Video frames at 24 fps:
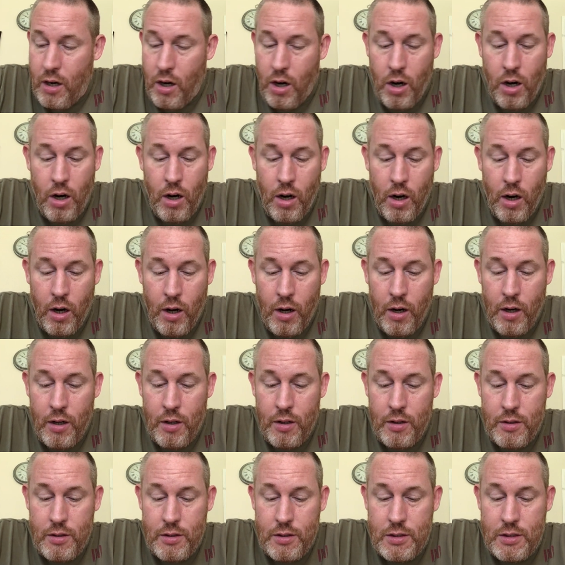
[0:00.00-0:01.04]
are
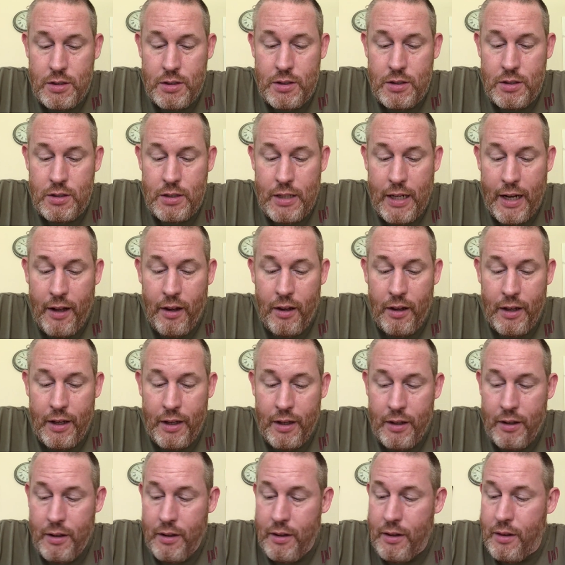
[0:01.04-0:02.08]

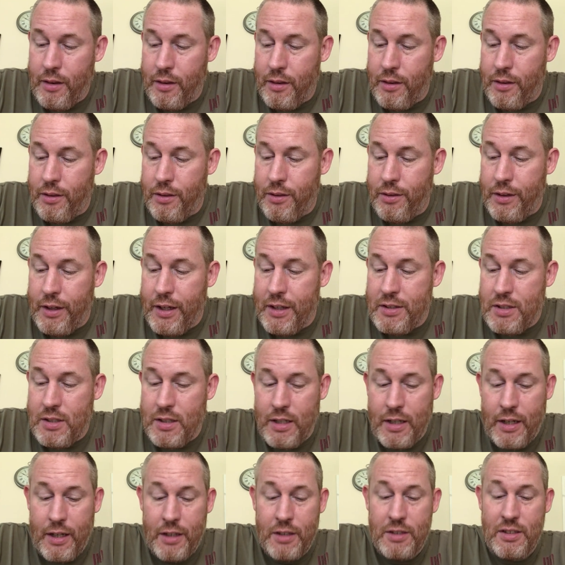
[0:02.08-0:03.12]
telling these
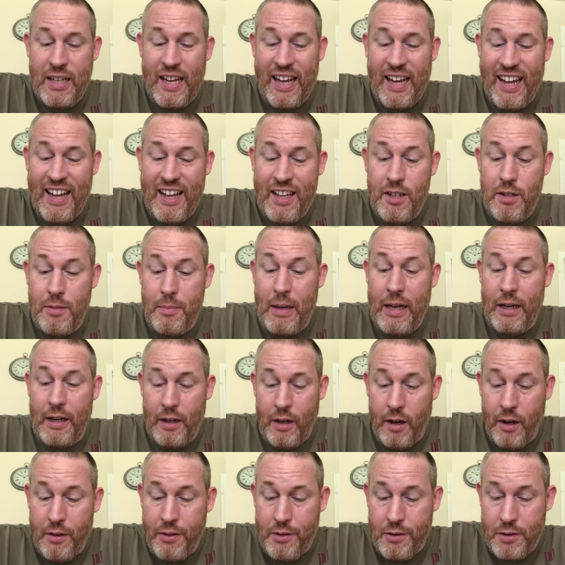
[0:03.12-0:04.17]
things and many
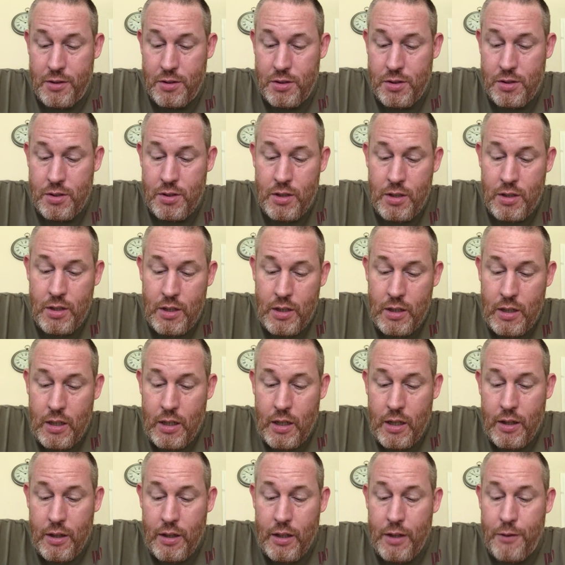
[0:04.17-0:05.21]
others,
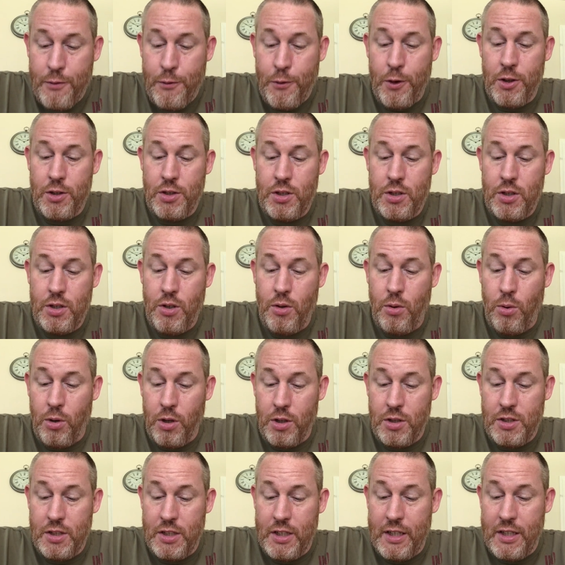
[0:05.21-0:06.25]
the first
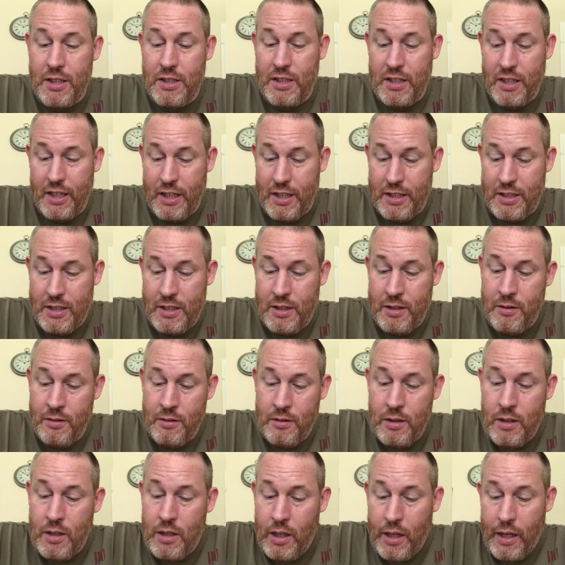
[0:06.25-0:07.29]
course is eaten
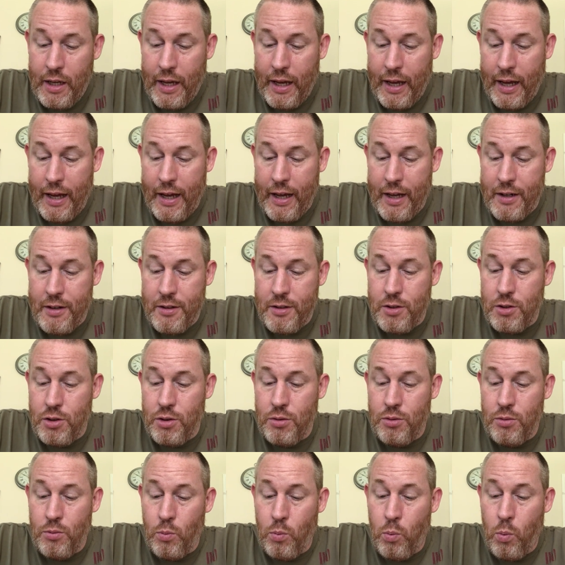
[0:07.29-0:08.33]
and
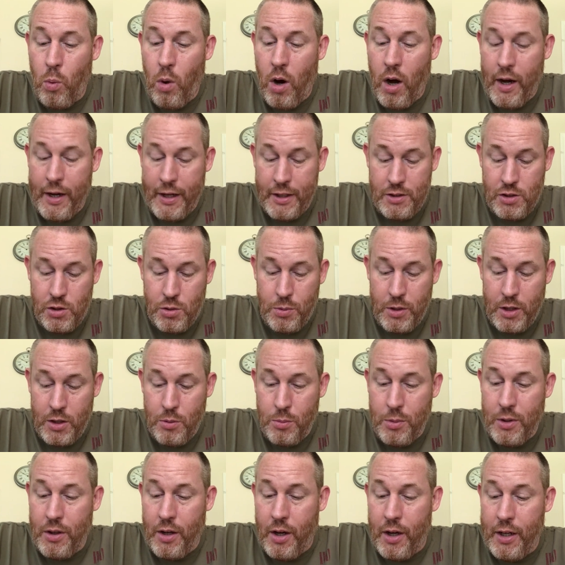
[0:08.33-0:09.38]
wine
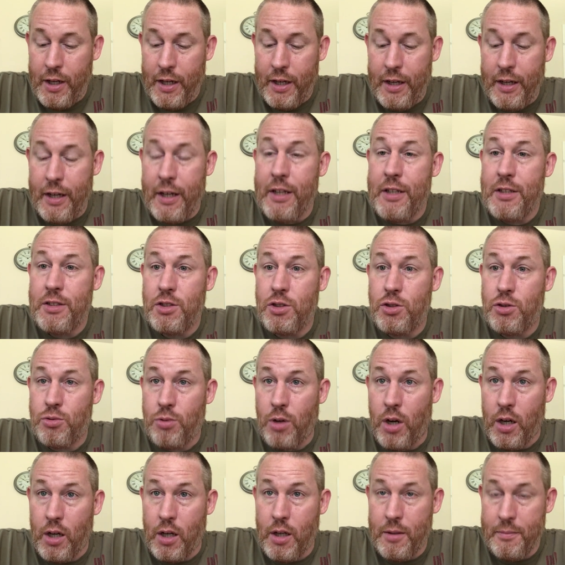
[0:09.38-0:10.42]
sweetened with honey is
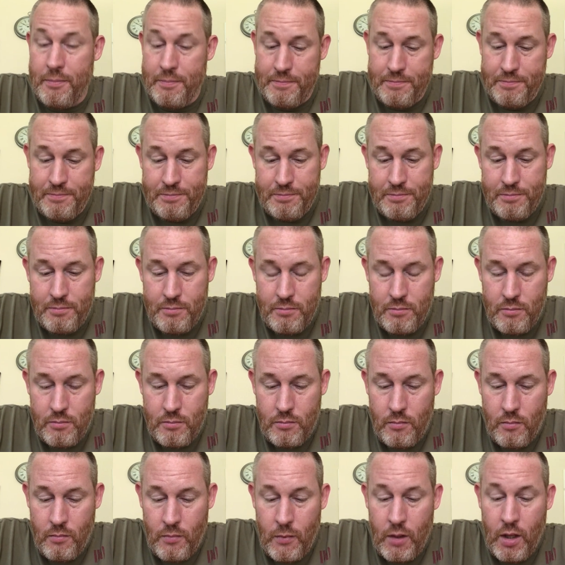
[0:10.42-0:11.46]
drunk.
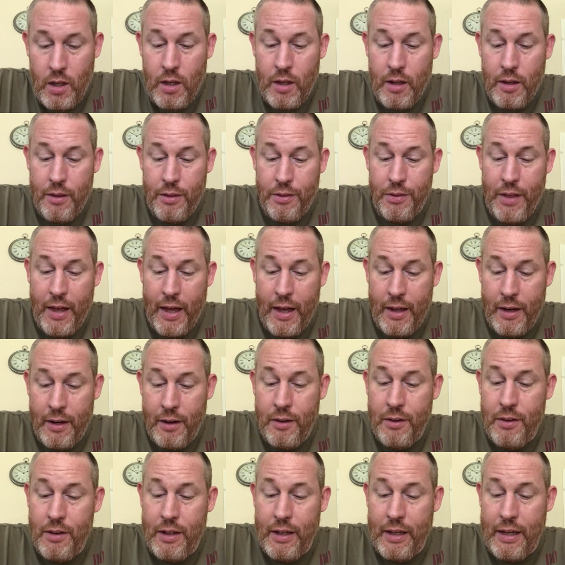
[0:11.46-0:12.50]

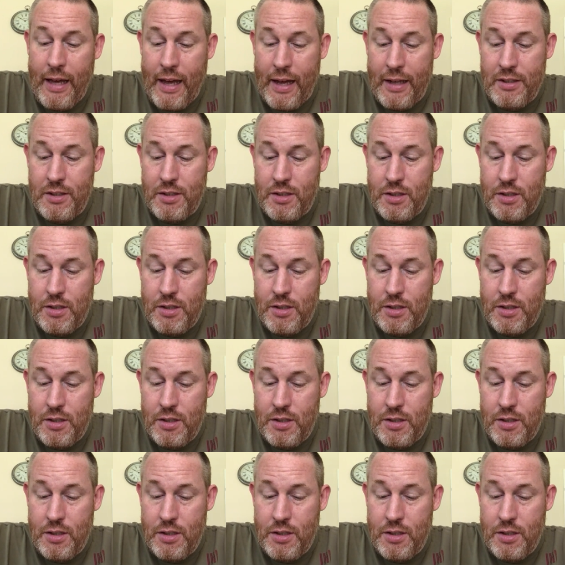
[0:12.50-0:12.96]
Then the